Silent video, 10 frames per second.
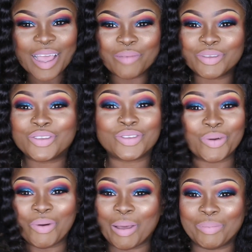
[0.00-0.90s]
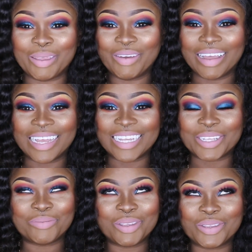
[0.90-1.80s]
I'm so happy, you
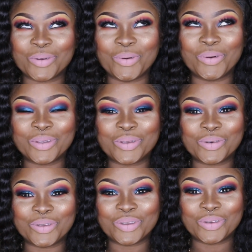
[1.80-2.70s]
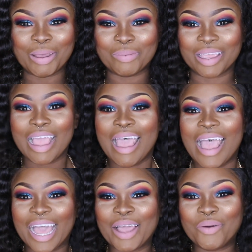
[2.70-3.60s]
guys. I'm so happy.
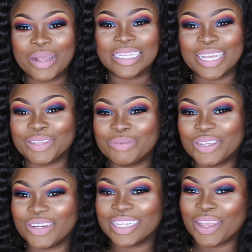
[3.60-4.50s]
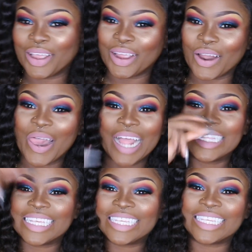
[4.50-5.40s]
I can't wait to get some straight hair,
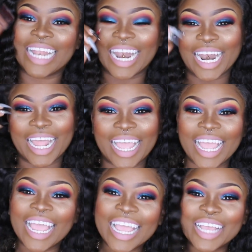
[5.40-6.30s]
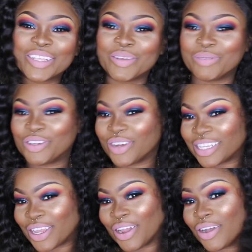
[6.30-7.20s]
to slay some
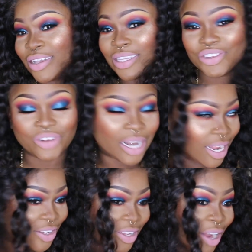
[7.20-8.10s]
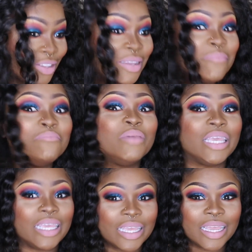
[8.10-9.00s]
straight hair, because straight hairs are, to
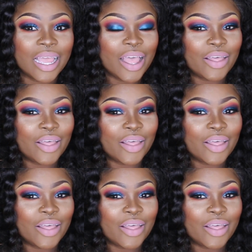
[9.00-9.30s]
me,